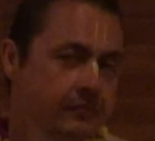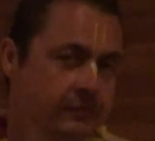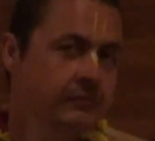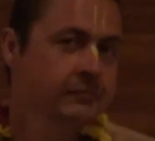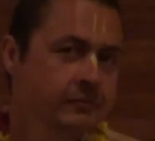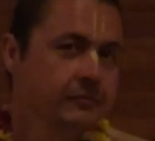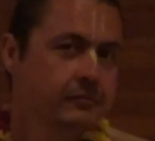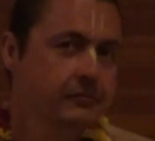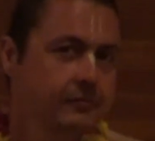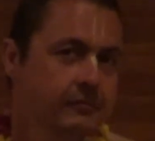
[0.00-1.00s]
did not
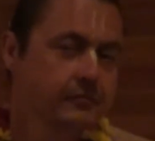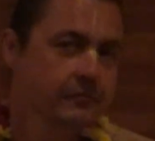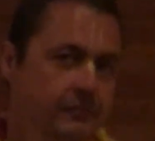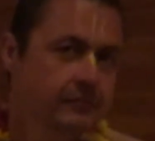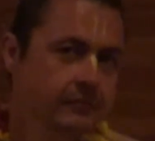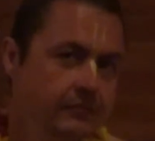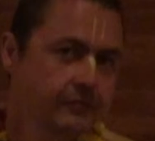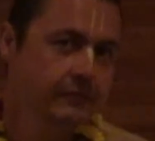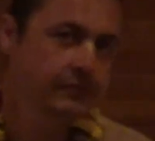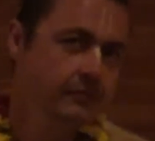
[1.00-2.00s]
even chant the holy name.
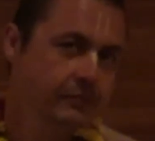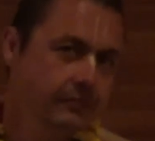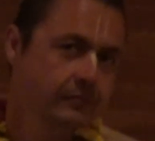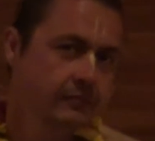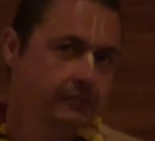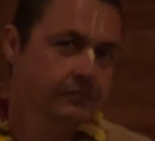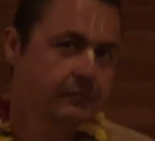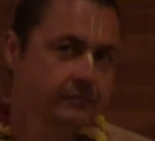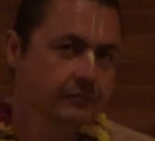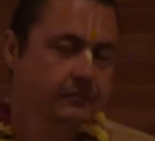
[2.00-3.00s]
He chants
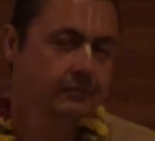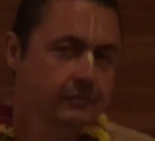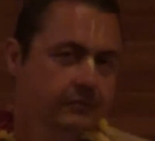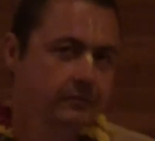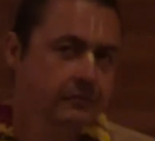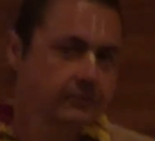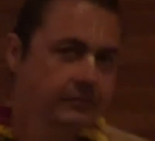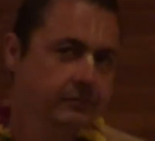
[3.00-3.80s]
reverse of it.